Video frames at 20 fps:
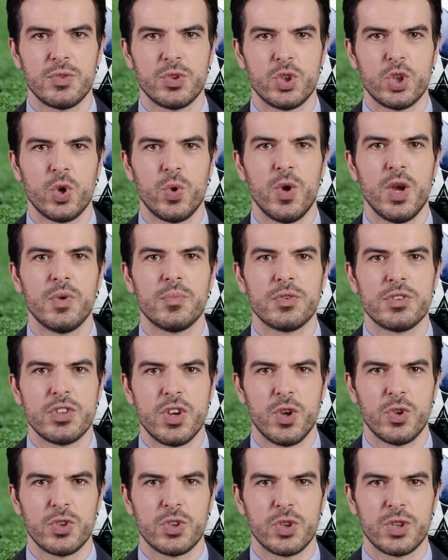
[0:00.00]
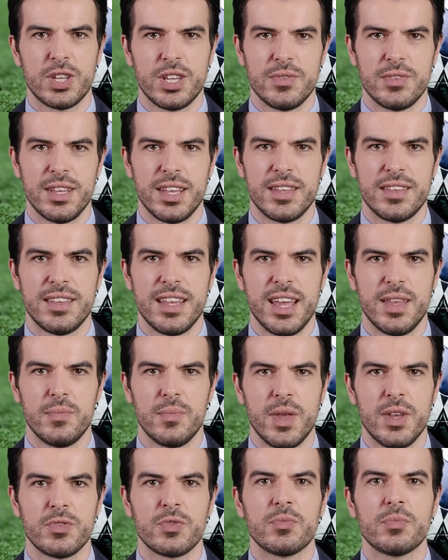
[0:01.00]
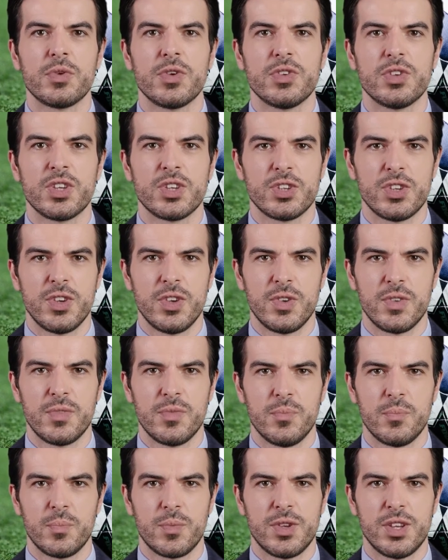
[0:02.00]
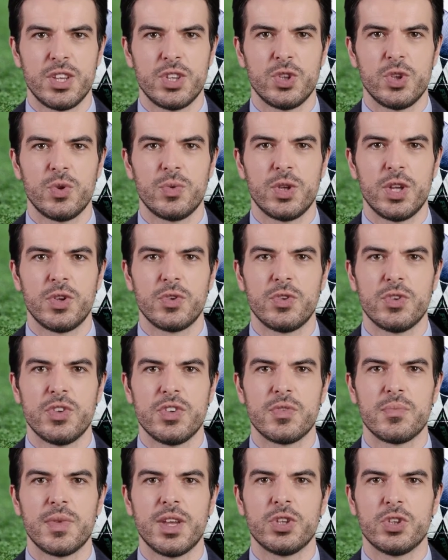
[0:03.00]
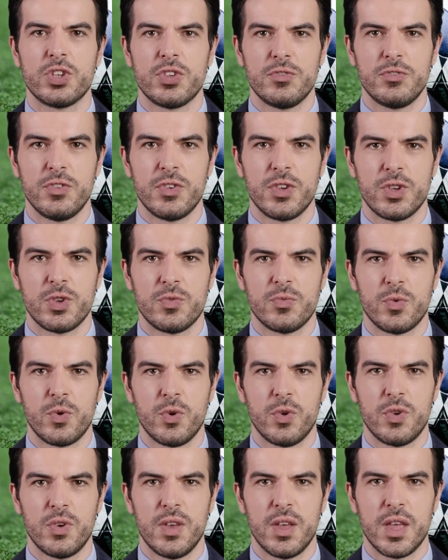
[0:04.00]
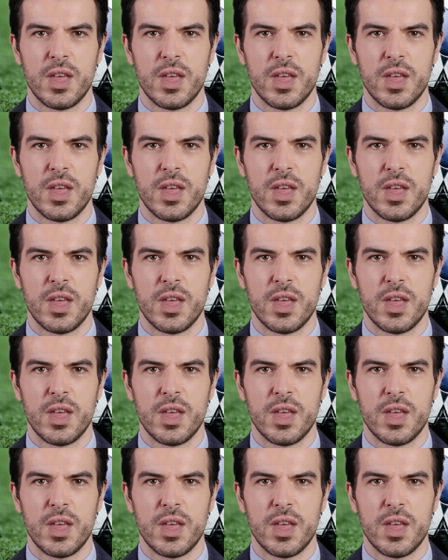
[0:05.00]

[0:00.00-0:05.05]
Choi was also given a 10-month prison term with a 2-year suspension for his role